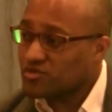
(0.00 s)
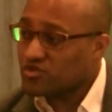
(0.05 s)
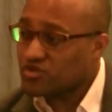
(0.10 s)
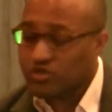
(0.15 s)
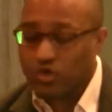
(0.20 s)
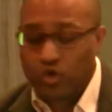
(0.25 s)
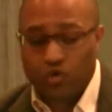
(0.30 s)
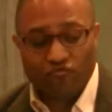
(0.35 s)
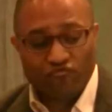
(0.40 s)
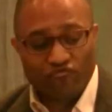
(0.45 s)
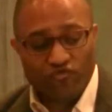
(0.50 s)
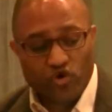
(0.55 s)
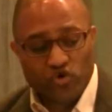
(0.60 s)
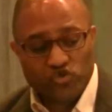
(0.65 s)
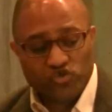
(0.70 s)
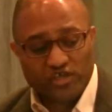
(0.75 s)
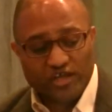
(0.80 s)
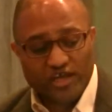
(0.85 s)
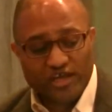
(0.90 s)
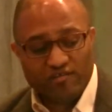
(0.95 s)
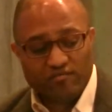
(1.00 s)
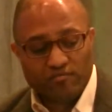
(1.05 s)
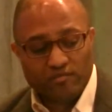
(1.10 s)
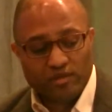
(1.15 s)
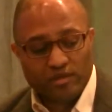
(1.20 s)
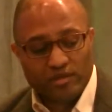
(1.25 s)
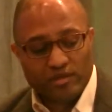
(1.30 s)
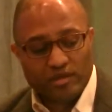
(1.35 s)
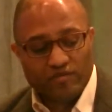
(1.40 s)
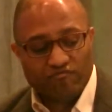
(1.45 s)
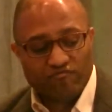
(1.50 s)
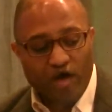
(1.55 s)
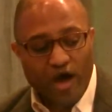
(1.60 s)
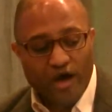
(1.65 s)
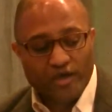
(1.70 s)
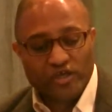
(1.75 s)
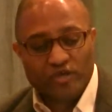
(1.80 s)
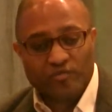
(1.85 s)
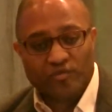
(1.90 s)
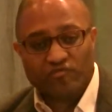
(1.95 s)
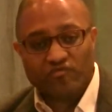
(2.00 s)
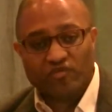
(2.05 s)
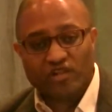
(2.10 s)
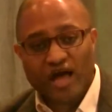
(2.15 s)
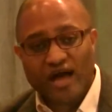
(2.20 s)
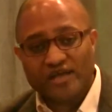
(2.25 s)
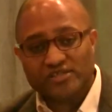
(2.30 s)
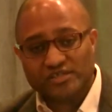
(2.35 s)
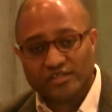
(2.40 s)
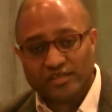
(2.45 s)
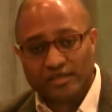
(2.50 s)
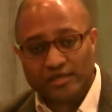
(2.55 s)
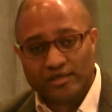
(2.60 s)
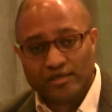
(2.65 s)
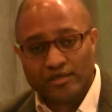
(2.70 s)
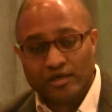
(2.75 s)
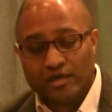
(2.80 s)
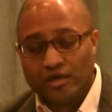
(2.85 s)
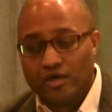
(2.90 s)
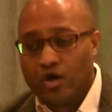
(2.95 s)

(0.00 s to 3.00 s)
So versioning, volume, and velocity